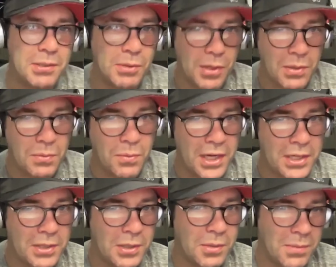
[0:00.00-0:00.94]
you're going to
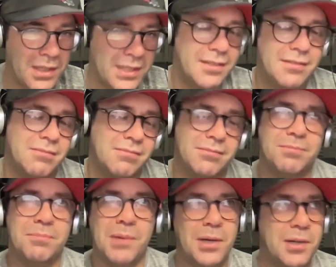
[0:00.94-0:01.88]
wake up in
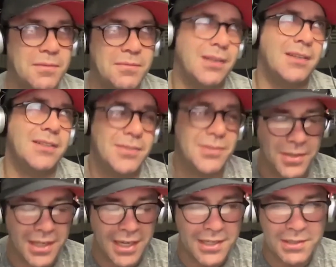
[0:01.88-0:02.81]
part of like your
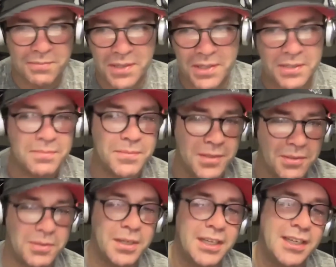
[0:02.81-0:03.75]
circadian rhythms
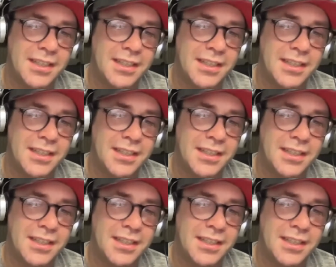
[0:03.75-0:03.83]
or